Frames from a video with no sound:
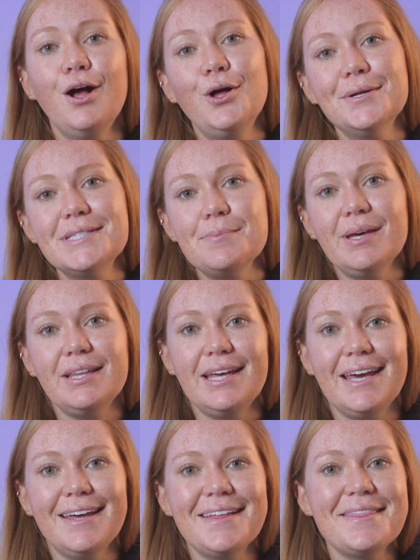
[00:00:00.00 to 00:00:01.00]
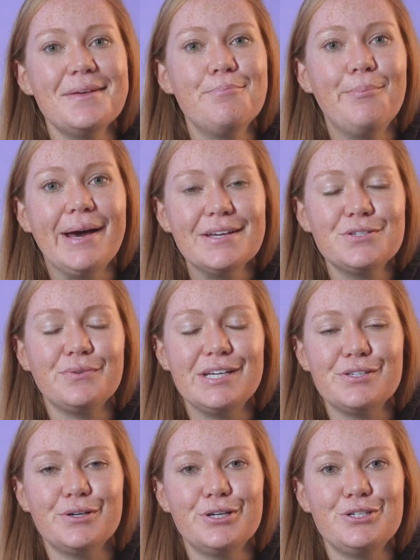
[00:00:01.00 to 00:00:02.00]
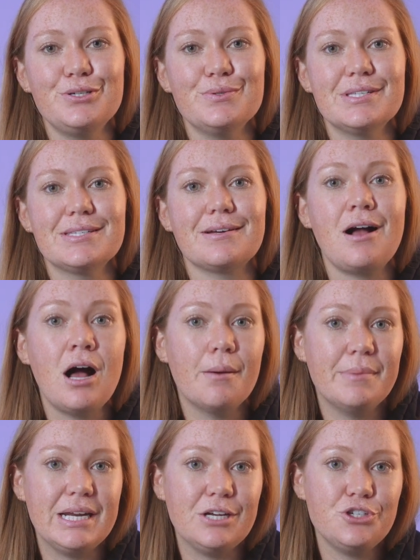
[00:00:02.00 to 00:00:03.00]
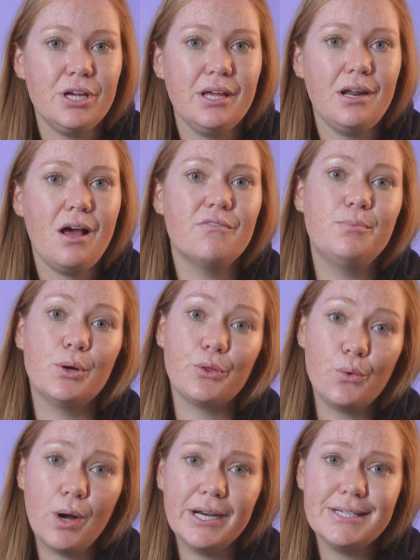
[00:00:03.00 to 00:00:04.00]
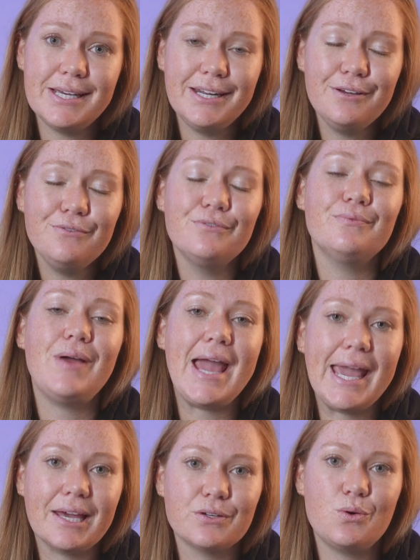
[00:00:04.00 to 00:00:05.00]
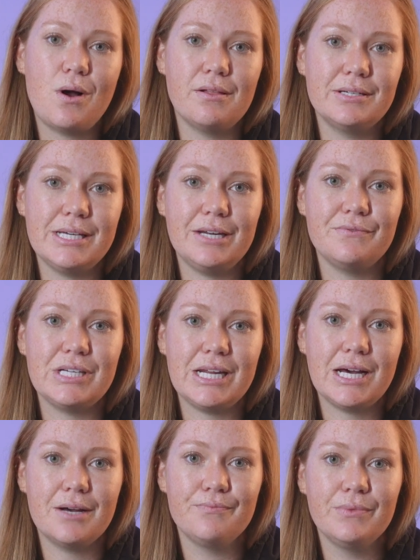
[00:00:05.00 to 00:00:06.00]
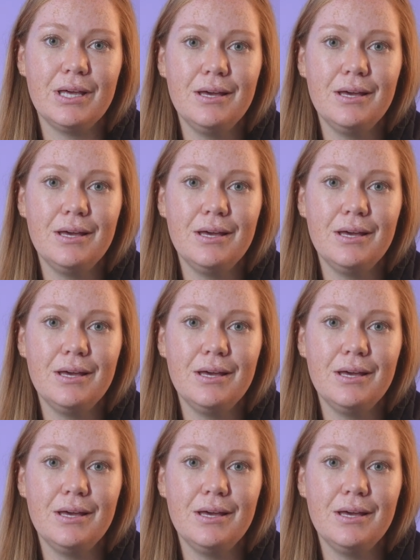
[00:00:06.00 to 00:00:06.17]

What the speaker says: Ultimately, the best research uses a combination of both quantitative and qualitative data.